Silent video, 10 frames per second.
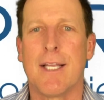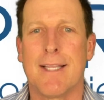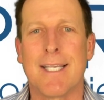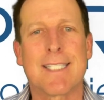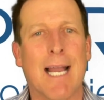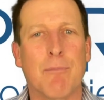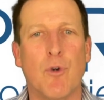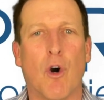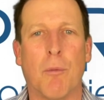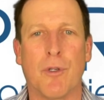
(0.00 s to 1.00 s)
This
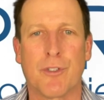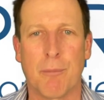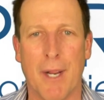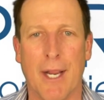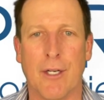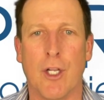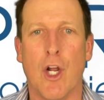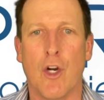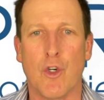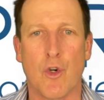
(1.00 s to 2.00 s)
abnormal demand
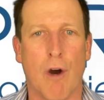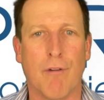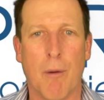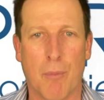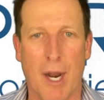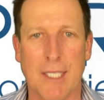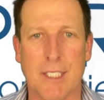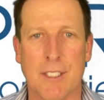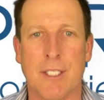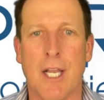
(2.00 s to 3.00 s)
drove up
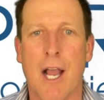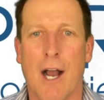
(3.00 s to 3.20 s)
prices